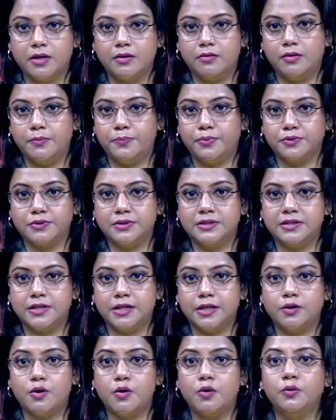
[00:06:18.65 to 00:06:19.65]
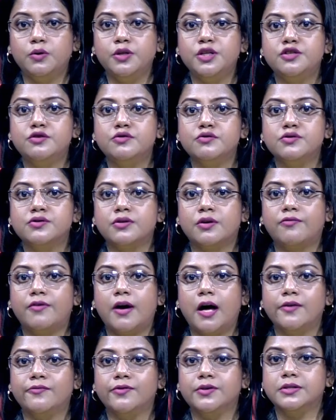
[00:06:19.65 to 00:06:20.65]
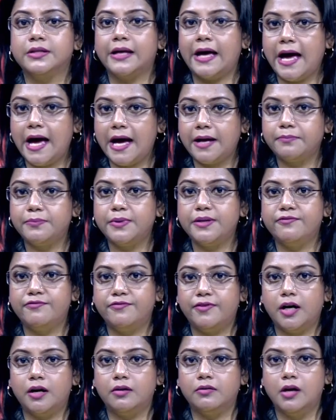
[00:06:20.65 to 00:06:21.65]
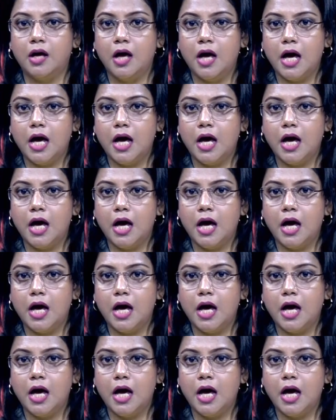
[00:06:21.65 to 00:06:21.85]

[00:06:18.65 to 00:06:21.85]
Reports said only 2 survivors had been found